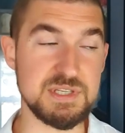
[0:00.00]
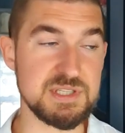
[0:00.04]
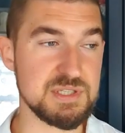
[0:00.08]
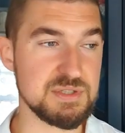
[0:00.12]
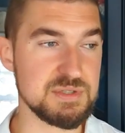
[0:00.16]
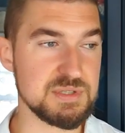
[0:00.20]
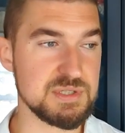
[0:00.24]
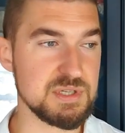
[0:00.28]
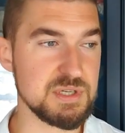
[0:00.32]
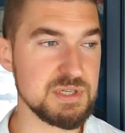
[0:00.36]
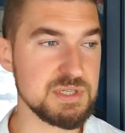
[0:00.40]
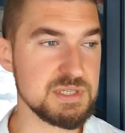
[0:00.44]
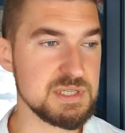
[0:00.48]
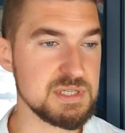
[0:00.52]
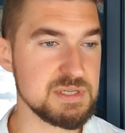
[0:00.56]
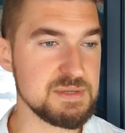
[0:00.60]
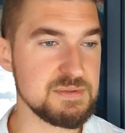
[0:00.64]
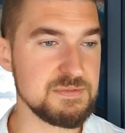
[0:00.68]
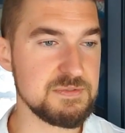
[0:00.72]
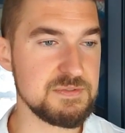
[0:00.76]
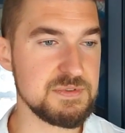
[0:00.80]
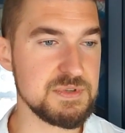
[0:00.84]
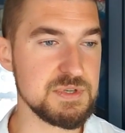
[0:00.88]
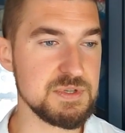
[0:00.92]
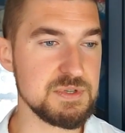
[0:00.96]
So start to
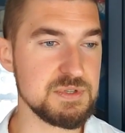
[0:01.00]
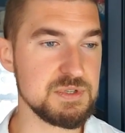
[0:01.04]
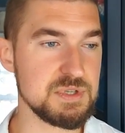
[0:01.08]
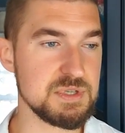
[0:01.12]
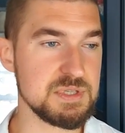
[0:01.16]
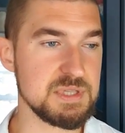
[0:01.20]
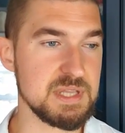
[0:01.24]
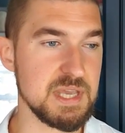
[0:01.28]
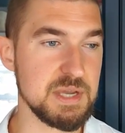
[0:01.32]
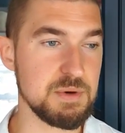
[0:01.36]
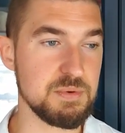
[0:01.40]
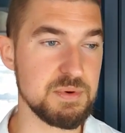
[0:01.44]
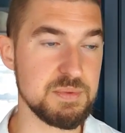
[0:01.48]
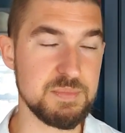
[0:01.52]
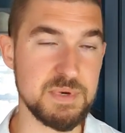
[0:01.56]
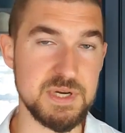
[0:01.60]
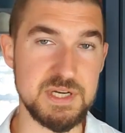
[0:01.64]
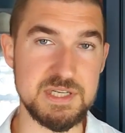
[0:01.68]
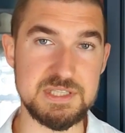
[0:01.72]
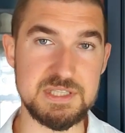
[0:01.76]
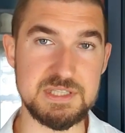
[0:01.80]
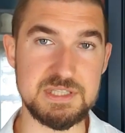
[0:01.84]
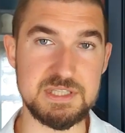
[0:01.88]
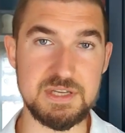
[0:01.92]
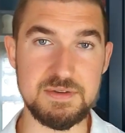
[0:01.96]
infuse your day with
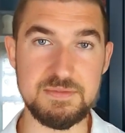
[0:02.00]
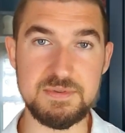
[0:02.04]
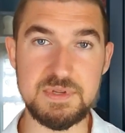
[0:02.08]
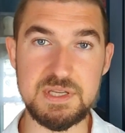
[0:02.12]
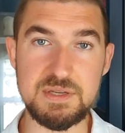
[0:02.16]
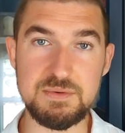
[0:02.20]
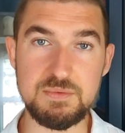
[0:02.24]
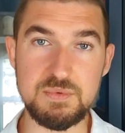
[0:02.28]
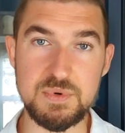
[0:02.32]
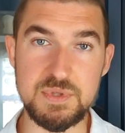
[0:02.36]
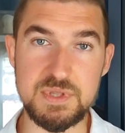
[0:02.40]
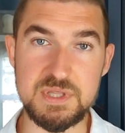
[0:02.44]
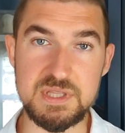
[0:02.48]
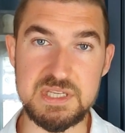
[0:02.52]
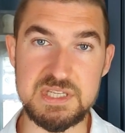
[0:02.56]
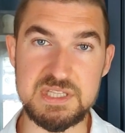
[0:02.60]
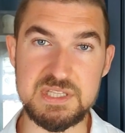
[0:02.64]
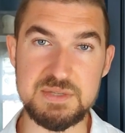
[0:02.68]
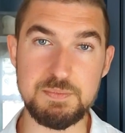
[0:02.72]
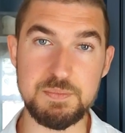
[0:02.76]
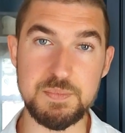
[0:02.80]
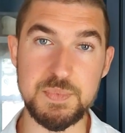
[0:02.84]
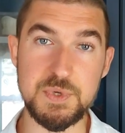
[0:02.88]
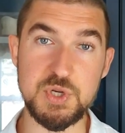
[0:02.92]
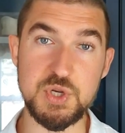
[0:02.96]
positivity, with
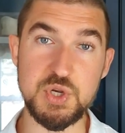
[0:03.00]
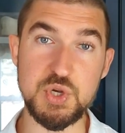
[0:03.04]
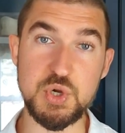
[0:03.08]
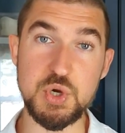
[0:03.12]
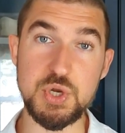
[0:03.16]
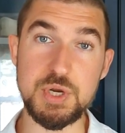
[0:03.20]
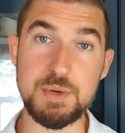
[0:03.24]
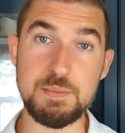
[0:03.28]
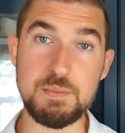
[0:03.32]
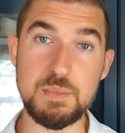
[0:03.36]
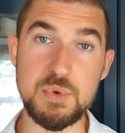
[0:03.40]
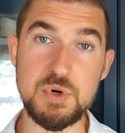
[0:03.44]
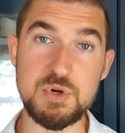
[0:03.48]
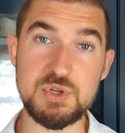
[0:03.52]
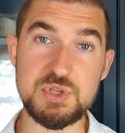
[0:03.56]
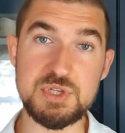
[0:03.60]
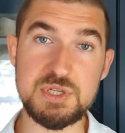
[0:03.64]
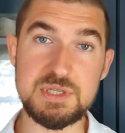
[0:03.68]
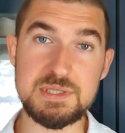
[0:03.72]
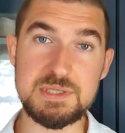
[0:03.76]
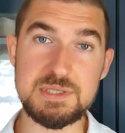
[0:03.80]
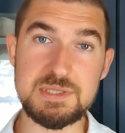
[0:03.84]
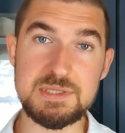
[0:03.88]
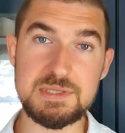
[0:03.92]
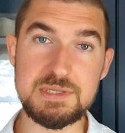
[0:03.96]
these good
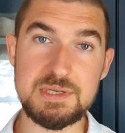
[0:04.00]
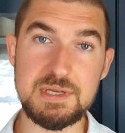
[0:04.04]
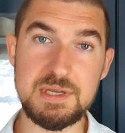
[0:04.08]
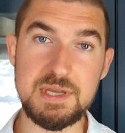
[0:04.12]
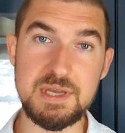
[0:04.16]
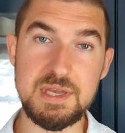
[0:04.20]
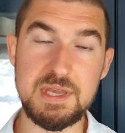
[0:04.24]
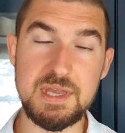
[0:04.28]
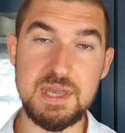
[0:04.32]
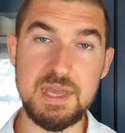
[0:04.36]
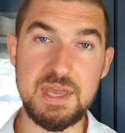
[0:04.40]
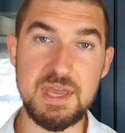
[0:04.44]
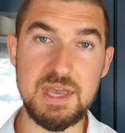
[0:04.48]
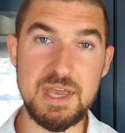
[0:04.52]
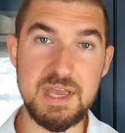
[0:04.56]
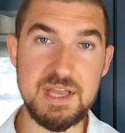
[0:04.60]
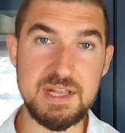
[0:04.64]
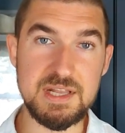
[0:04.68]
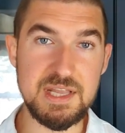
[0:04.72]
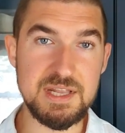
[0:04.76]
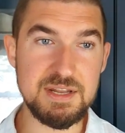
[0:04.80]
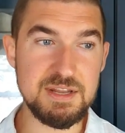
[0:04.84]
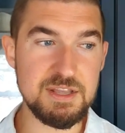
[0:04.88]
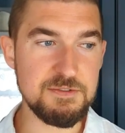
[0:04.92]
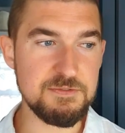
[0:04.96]
emotions,
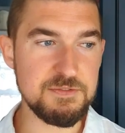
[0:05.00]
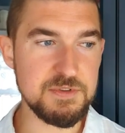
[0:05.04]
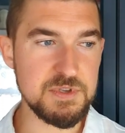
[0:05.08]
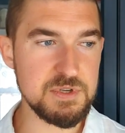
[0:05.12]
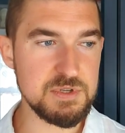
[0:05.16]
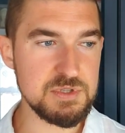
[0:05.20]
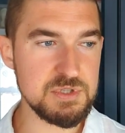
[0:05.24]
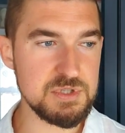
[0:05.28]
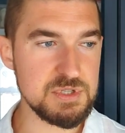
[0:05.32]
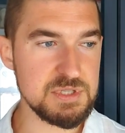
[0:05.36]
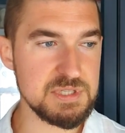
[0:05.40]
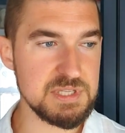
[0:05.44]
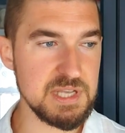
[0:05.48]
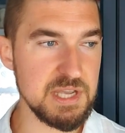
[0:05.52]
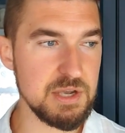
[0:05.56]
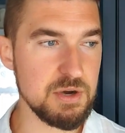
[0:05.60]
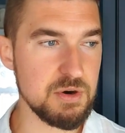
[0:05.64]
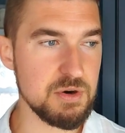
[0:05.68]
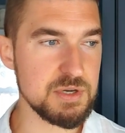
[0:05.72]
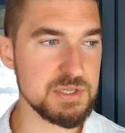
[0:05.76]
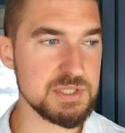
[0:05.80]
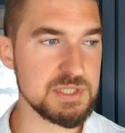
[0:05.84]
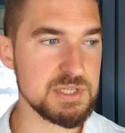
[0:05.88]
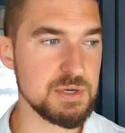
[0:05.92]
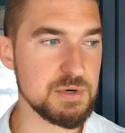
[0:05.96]
and then infuse your day
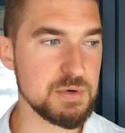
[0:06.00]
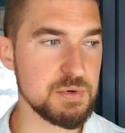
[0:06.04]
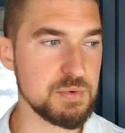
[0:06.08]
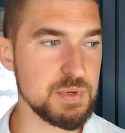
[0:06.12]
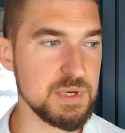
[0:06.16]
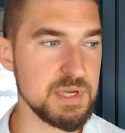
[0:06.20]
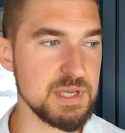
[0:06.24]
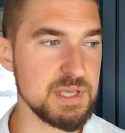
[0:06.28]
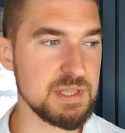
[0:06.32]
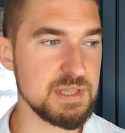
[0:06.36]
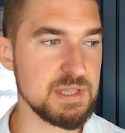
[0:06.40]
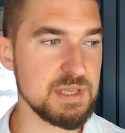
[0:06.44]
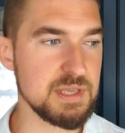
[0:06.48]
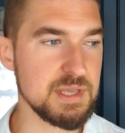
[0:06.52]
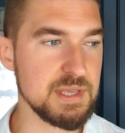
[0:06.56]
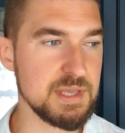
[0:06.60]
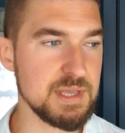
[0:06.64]
also with